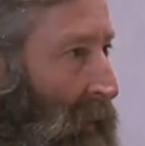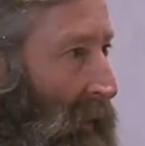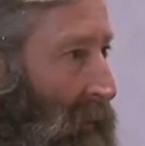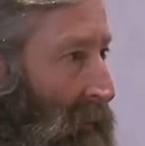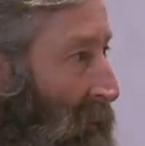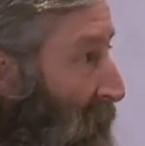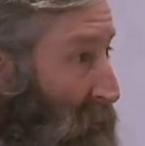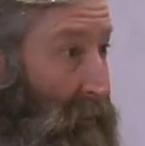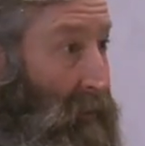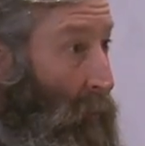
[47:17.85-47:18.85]
And
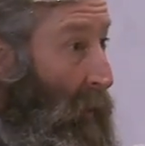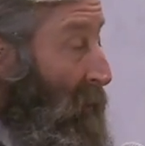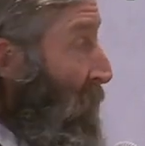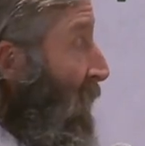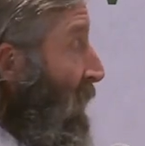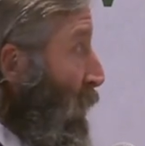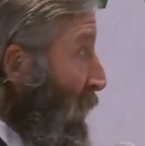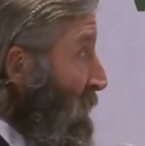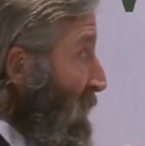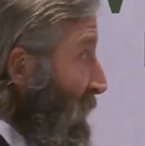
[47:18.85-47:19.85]
that's just the way the market
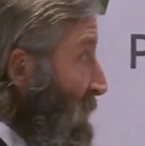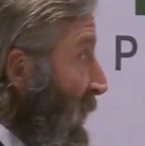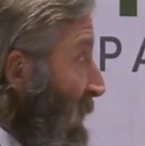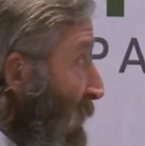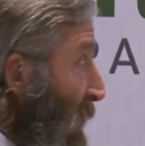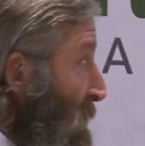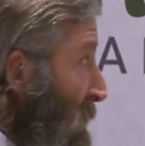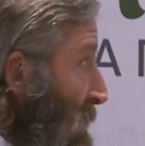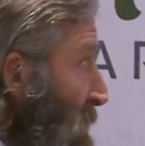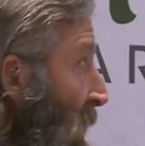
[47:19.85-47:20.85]
works in these live
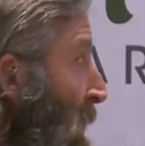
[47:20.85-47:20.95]
auctions.